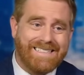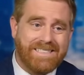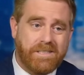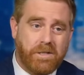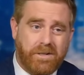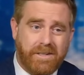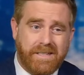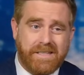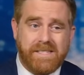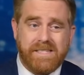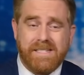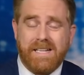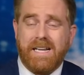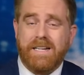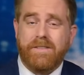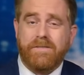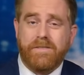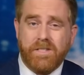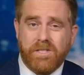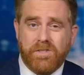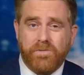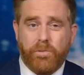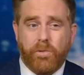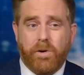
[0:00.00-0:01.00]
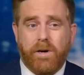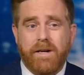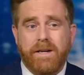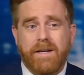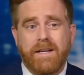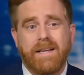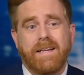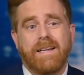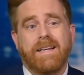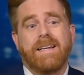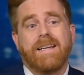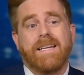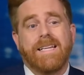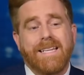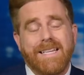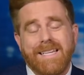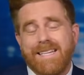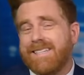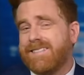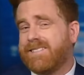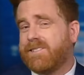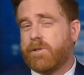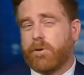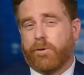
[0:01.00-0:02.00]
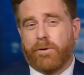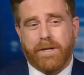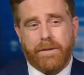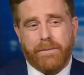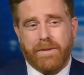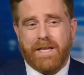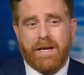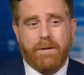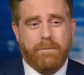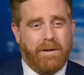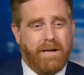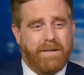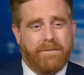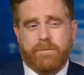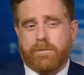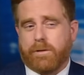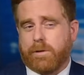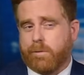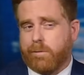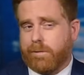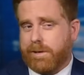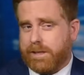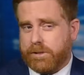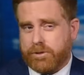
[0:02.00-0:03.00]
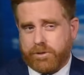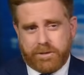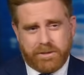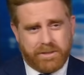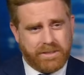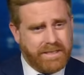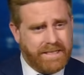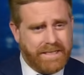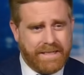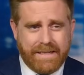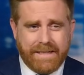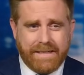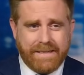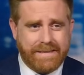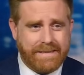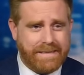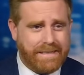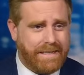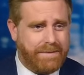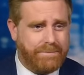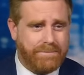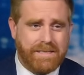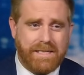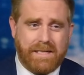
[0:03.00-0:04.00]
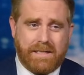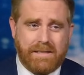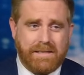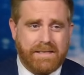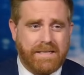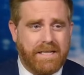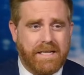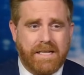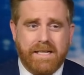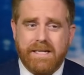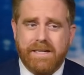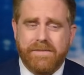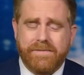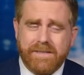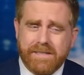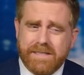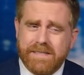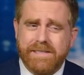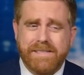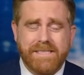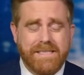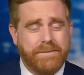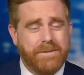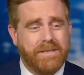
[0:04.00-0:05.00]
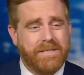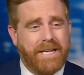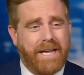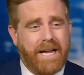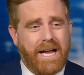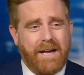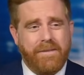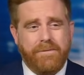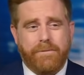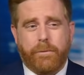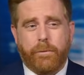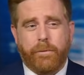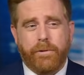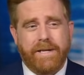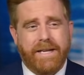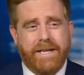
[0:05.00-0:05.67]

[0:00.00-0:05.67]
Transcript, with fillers: the dirty side of this one is going to be that right front quadrant. It, eh, uh, I'm telling you, if this gets up to Cat Four,